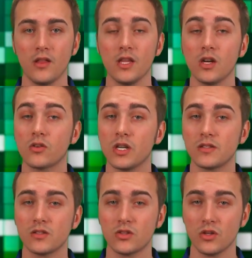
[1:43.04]
The
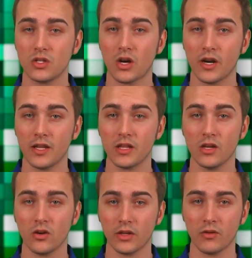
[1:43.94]
increase should target
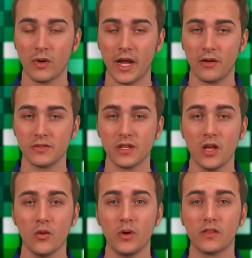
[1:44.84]
the early rounds,
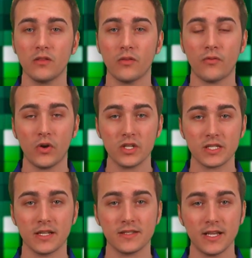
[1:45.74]
with the
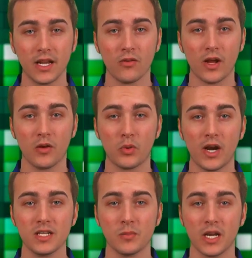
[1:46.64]
first and second round
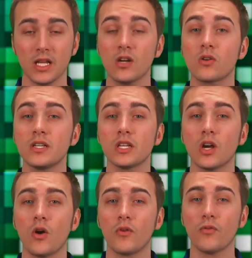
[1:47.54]
prize money increasing
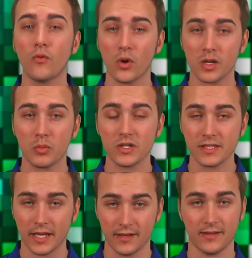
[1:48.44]
over
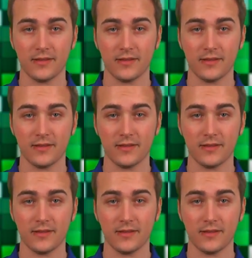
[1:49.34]
40%.